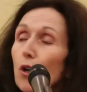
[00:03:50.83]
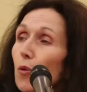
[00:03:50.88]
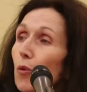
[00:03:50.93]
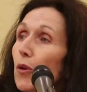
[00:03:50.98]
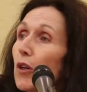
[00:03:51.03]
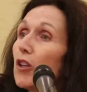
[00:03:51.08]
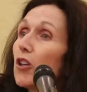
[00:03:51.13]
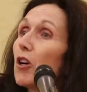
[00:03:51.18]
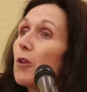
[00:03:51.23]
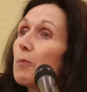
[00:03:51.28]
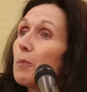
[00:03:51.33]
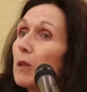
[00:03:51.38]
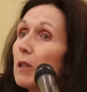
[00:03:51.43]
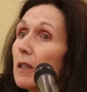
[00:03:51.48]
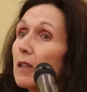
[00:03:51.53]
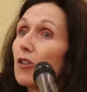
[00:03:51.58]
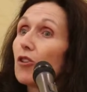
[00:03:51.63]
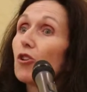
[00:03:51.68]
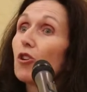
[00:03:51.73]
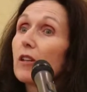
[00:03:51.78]
We're a
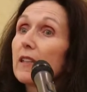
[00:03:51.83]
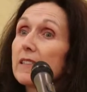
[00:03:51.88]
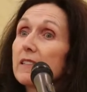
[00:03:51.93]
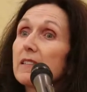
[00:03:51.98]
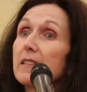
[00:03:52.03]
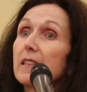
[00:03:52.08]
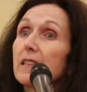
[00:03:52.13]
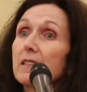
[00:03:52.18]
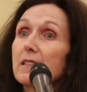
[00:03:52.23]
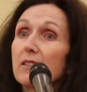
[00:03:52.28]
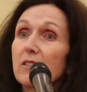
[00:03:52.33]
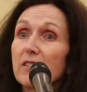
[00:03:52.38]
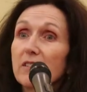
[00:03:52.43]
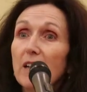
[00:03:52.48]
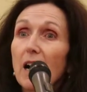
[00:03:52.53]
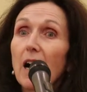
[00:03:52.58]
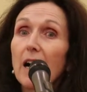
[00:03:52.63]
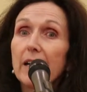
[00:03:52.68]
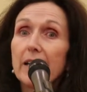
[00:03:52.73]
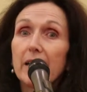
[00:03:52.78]
pluralistic
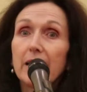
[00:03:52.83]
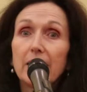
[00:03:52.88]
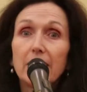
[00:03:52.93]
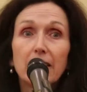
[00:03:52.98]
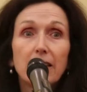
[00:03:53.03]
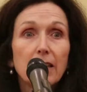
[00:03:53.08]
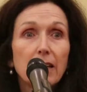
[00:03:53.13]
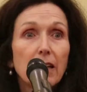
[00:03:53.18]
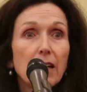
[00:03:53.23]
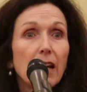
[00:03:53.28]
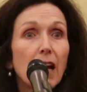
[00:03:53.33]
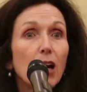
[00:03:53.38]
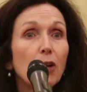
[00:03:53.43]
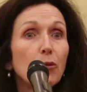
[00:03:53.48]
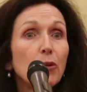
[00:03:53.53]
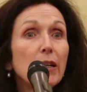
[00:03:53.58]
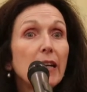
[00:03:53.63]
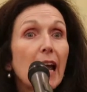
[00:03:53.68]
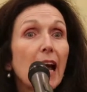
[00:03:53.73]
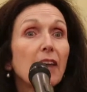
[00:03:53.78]
society,
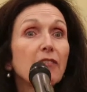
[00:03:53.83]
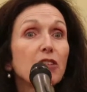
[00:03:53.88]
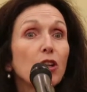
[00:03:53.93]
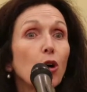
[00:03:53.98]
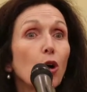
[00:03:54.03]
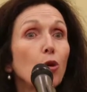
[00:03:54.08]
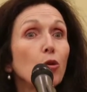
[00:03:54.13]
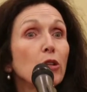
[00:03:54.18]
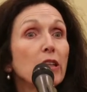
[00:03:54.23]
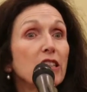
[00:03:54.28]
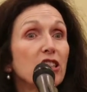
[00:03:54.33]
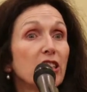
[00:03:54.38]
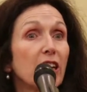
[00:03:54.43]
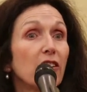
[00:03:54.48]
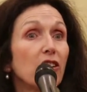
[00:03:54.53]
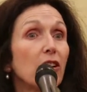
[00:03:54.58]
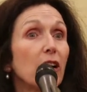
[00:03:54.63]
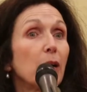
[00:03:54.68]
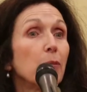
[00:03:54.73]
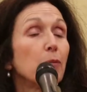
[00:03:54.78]
and we have to hold each
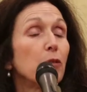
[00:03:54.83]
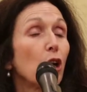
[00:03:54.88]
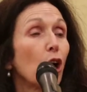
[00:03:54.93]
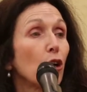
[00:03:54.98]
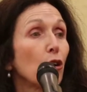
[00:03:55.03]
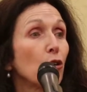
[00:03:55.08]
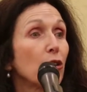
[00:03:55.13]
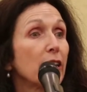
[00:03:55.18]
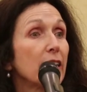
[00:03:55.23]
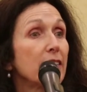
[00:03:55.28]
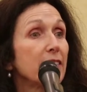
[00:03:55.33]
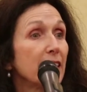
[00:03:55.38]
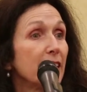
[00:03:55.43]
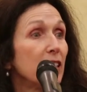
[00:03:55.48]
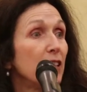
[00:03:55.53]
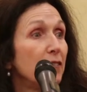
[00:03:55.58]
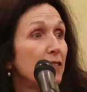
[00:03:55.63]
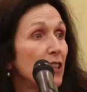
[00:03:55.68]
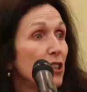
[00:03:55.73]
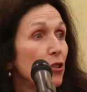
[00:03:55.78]
other up not only as
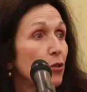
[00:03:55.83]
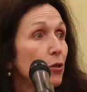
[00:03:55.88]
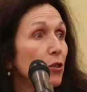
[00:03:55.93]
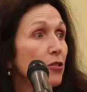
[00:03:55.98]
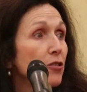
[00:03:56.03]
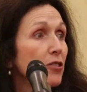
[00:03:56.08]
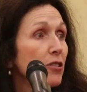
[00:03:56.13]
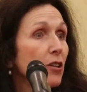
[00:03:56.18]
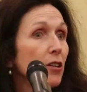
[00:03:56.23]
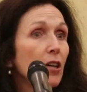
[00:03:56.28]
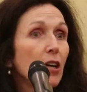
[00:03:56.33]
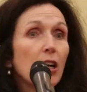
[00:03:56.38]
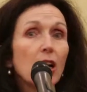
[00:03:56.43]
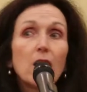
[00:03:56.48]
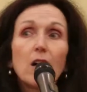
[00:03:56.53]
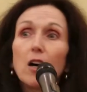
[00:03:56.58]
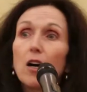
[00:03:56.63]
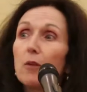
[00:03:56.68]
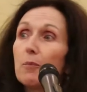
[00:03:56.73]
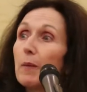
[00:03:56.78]
individuals,
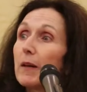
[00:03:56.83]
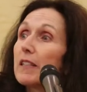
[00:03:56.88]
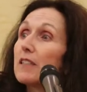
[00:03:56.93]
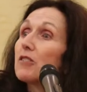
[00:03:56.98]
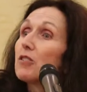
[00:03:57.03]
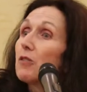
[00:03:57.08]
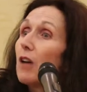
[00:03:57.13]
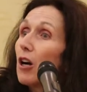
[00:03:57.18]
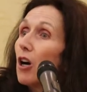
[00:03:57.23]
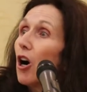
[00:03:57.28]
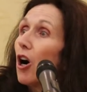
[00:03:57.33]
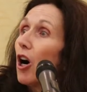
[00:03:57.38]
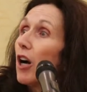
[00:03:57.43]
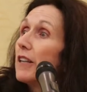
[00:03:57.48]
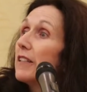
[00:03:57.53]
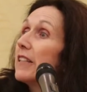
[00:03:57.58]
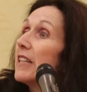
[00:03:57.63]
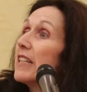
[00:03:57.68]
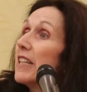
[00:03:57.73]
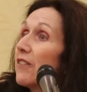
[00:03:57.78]
but as
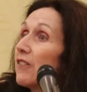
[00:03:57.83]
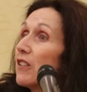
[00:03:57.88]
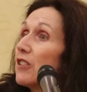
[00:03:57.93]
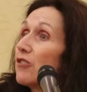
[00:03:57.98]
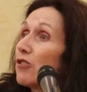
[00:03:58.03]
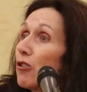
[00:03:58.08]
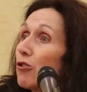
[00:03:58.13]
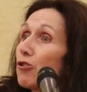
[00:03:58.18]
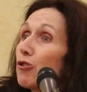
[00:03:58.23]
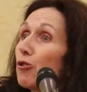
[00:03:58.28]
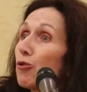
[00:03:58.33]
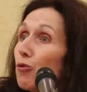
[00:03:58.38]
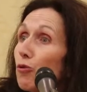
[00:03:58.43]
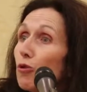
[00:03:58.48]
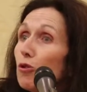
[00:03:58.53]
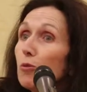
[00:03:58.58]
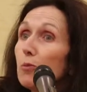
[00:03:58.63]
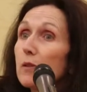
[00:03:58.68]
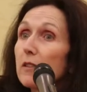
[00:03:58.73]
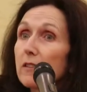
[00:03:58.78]
the different social
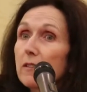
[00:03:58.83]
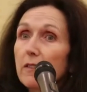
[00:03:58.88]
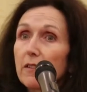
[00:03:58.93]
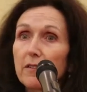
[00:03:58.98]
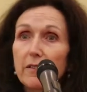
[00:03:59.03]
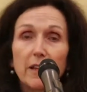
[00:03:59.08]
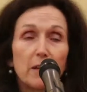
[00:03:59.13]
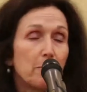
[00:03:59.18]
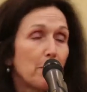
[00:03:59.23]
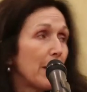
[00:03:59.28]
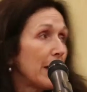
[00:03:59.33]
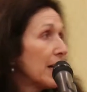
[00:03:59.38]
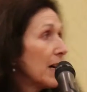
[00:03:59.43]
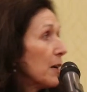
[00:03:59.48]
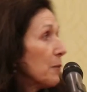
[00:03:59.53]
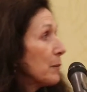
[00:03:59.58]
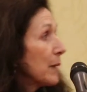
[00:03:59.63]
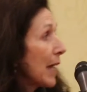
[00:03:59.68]
groups that make up